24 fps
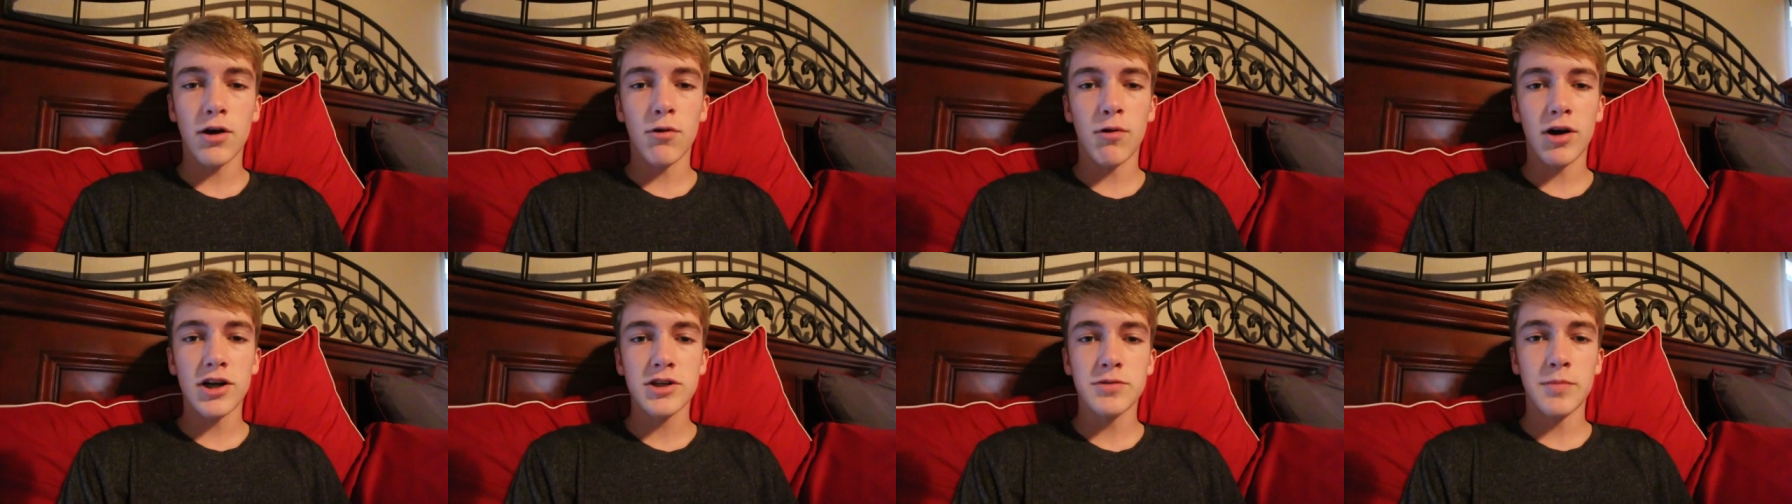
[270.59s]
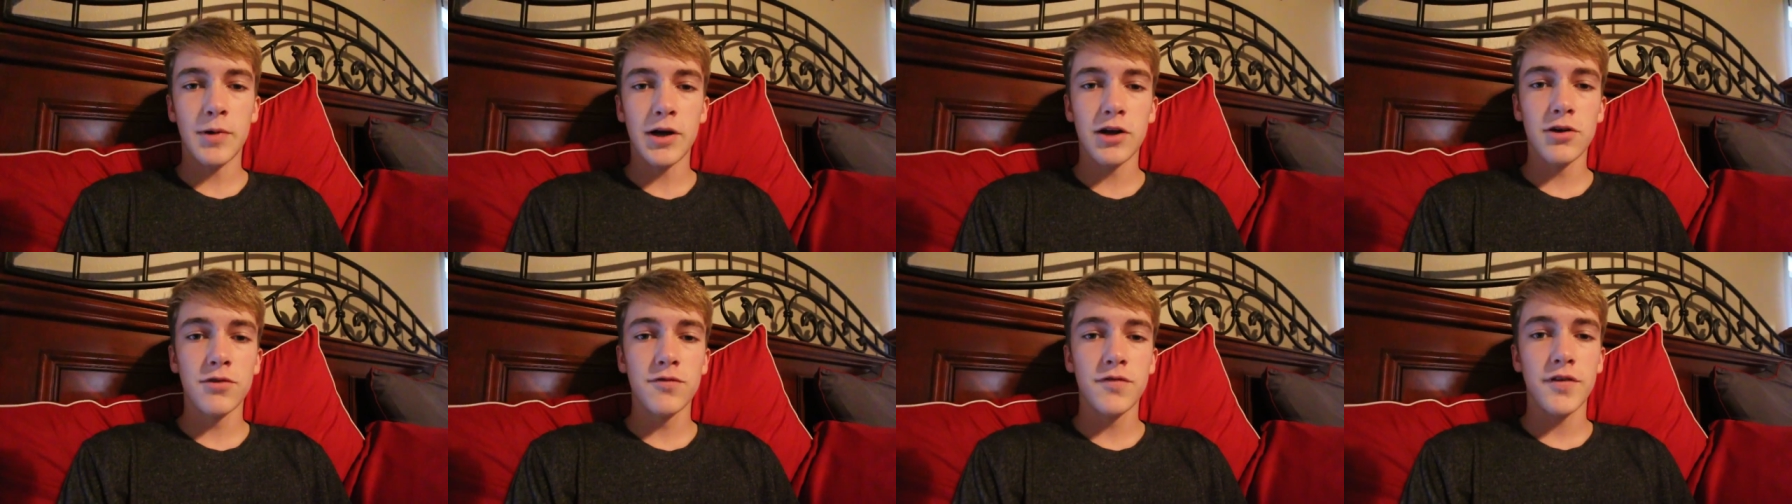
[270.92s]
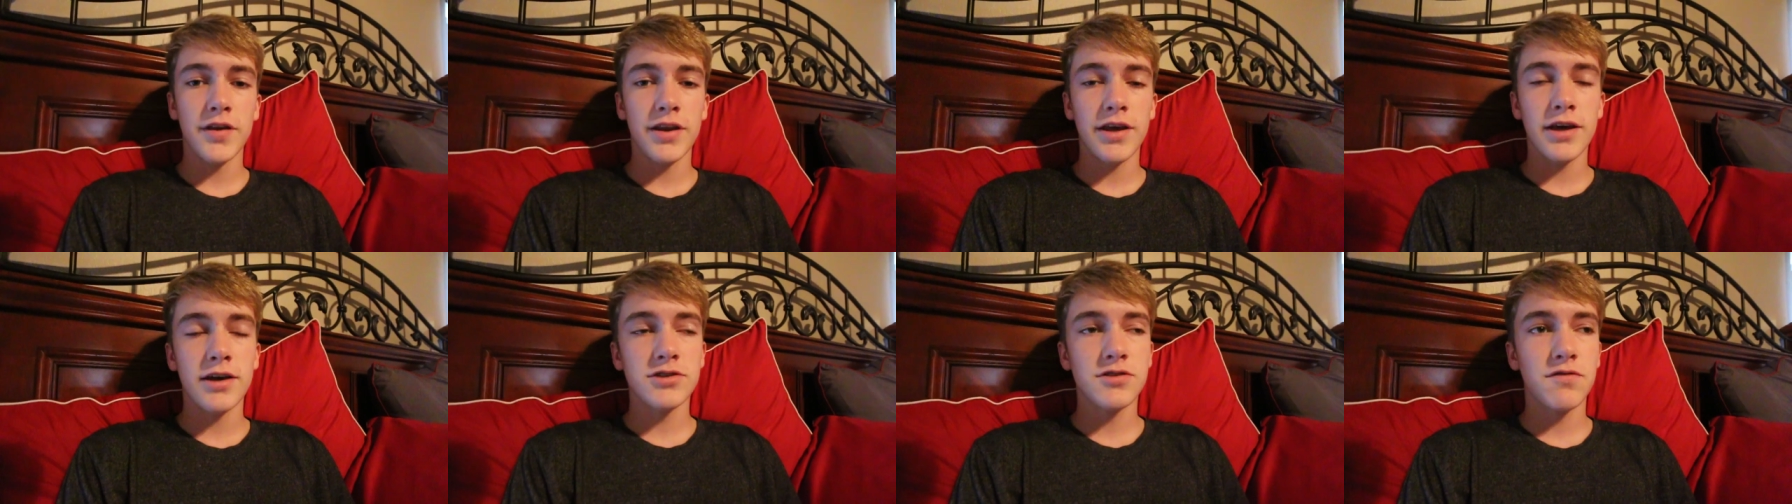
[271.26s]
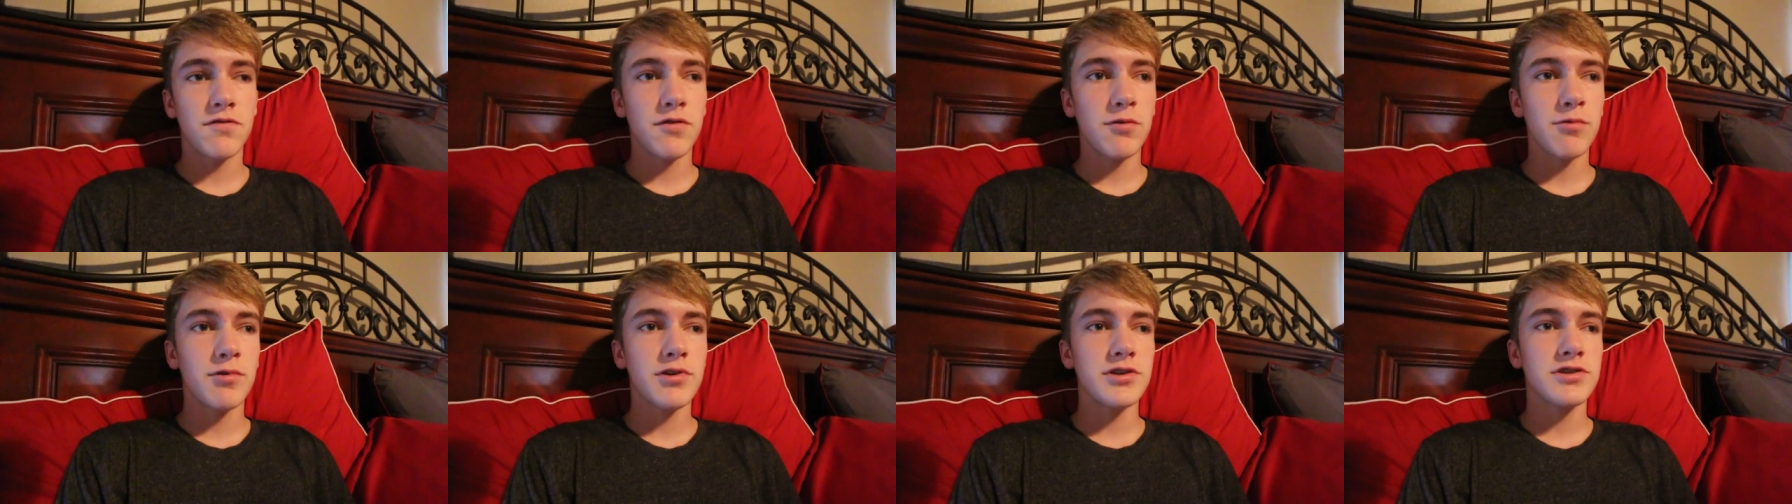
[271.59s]
Go watch my old videos
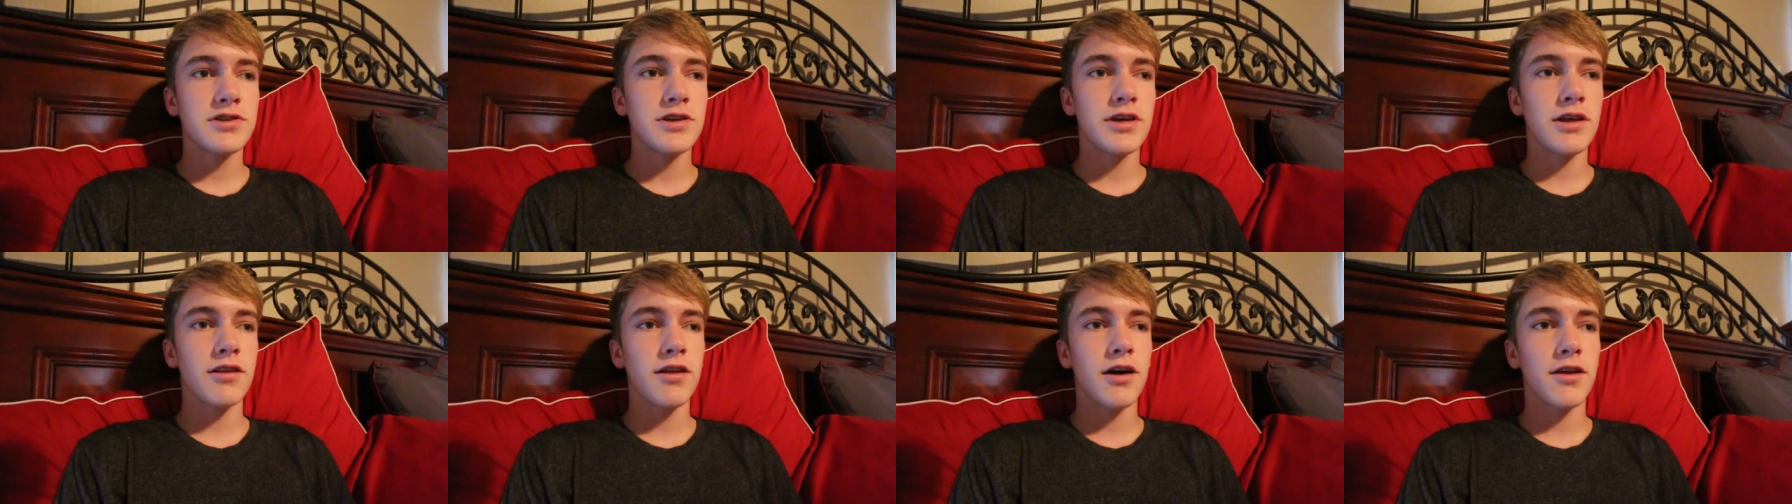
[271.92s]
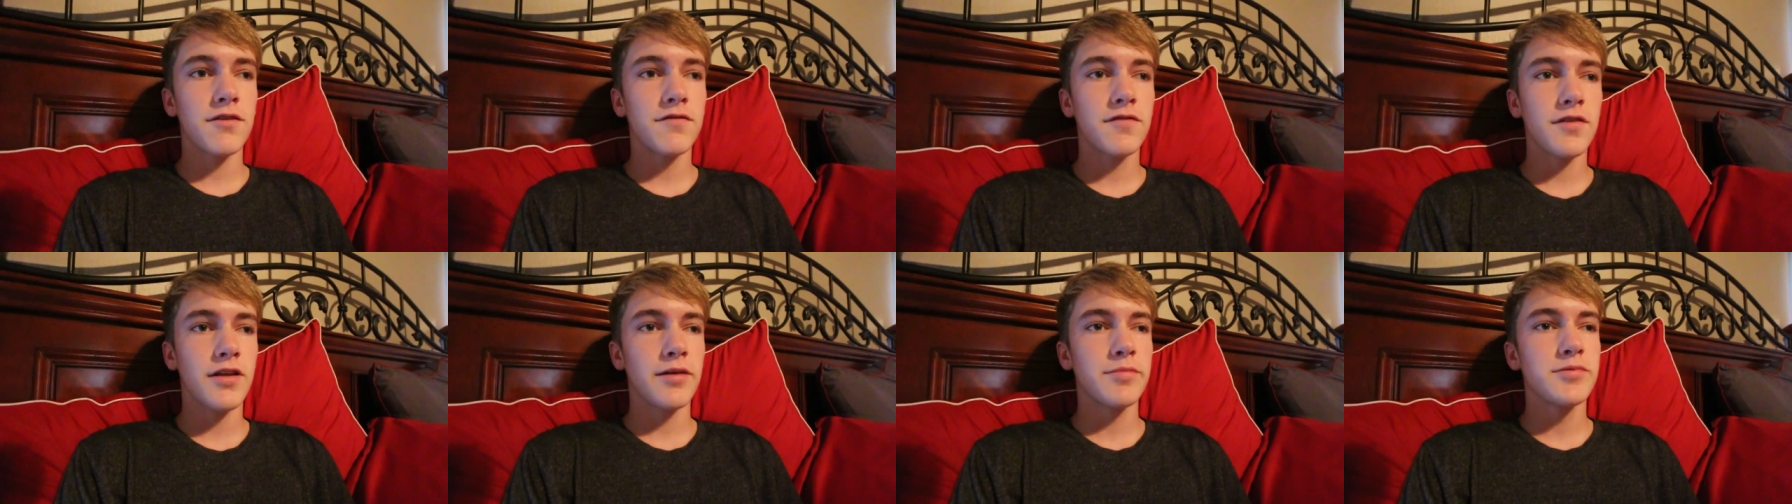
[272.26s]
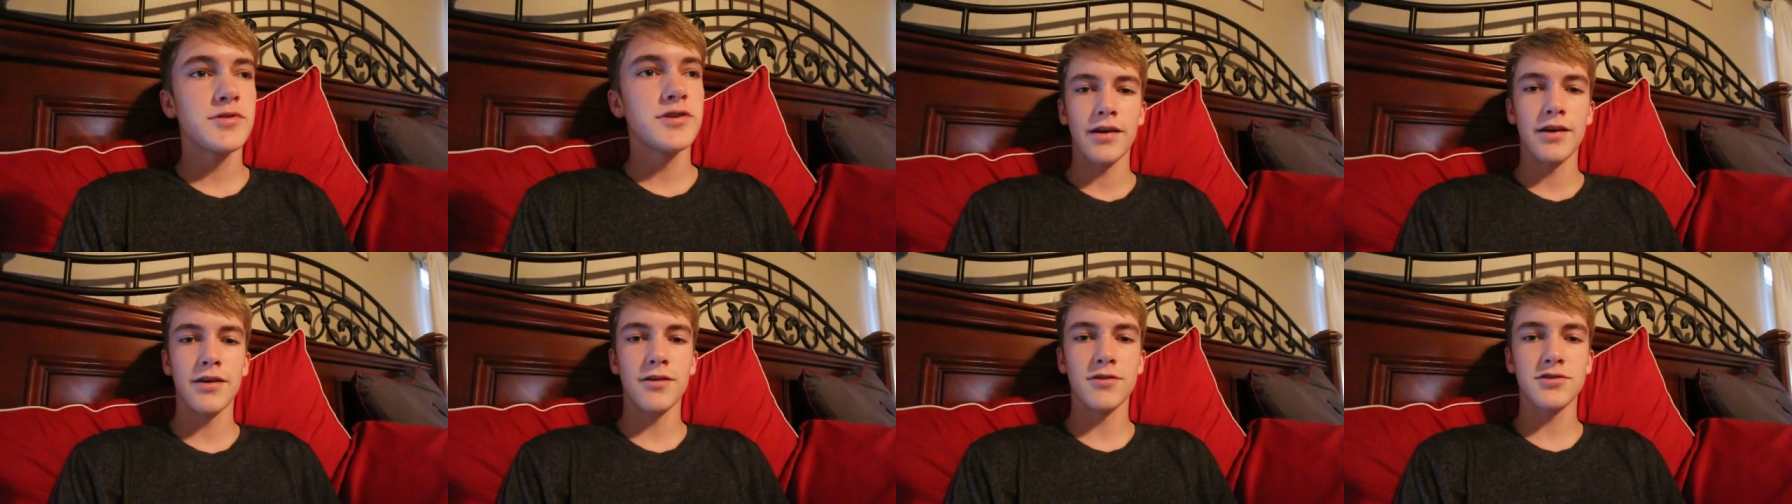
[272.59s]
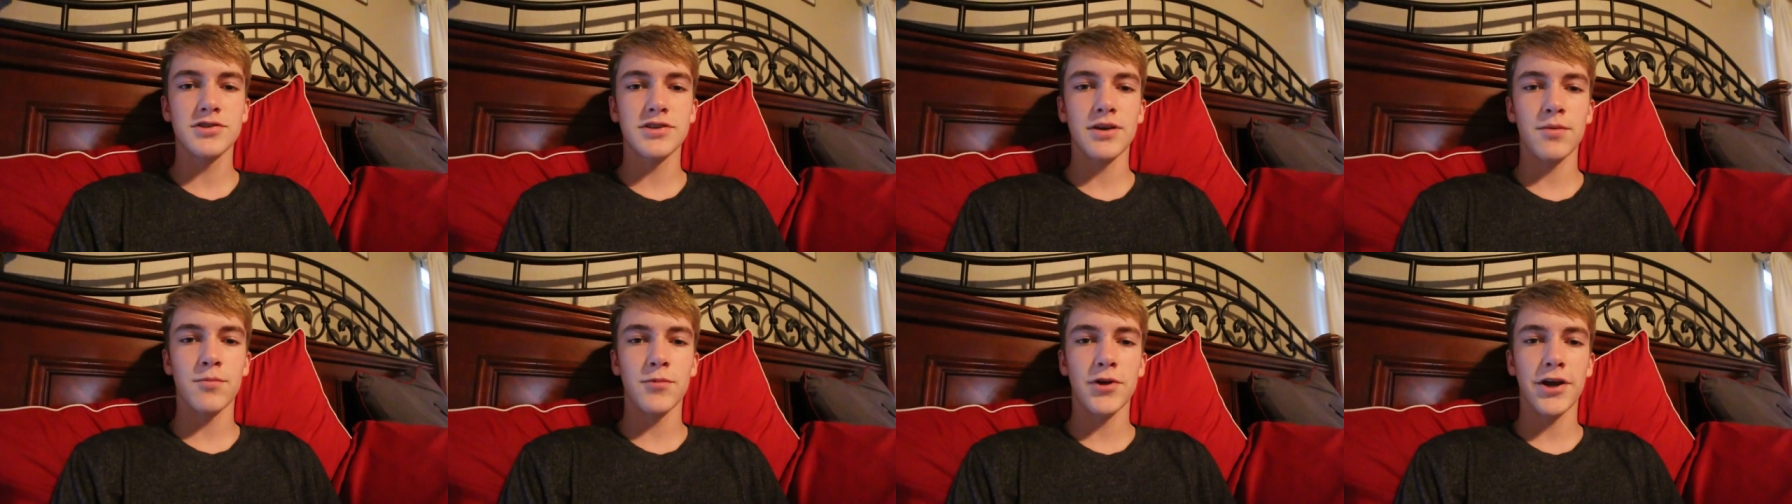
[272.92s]
if you want to see a lot of flips.
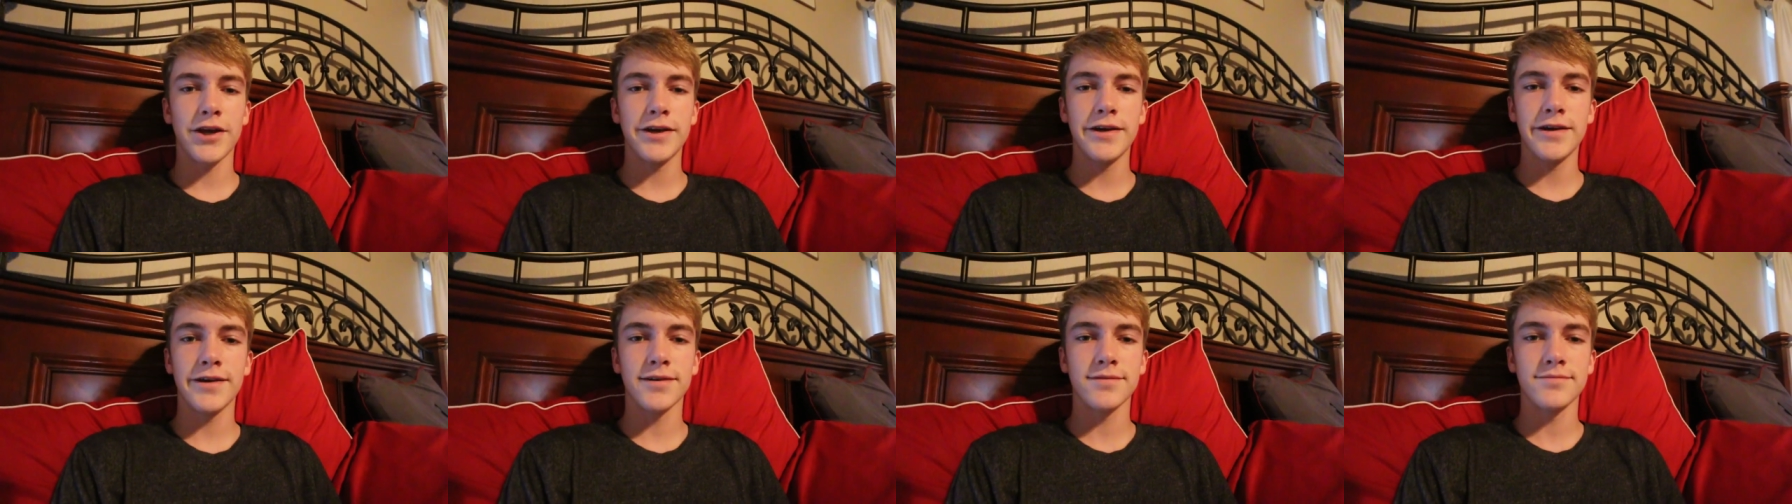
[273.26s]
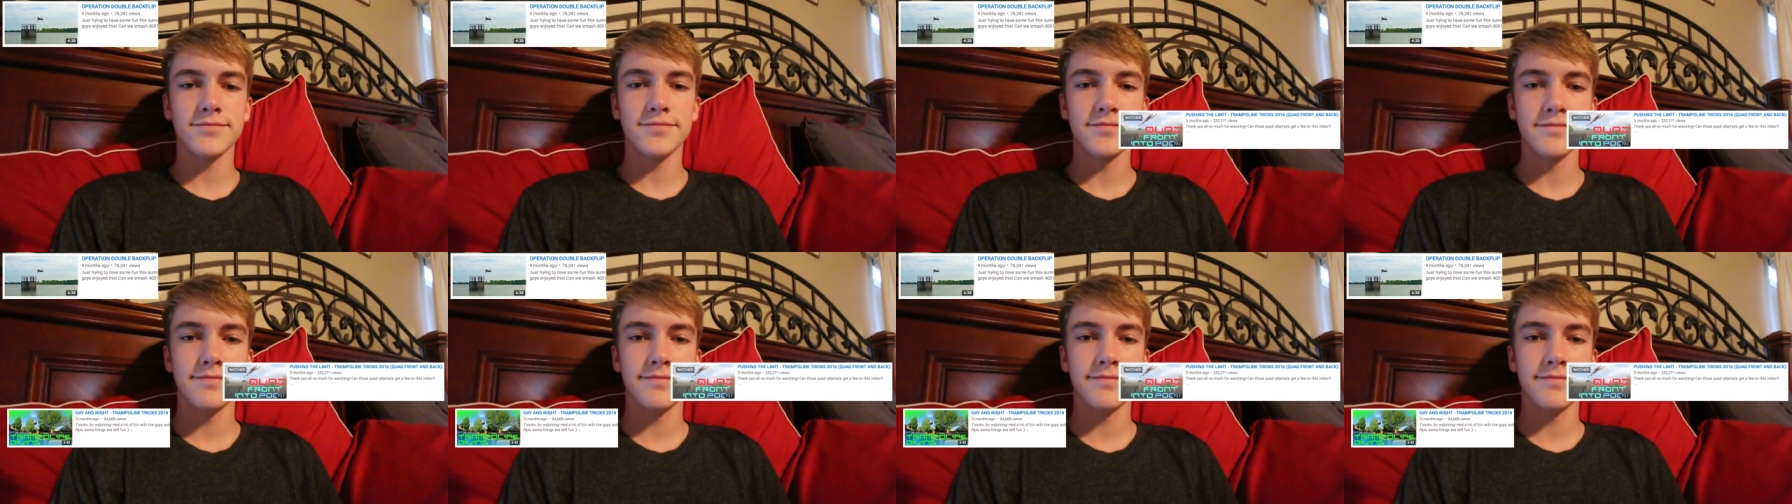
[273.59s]
Here's some right here.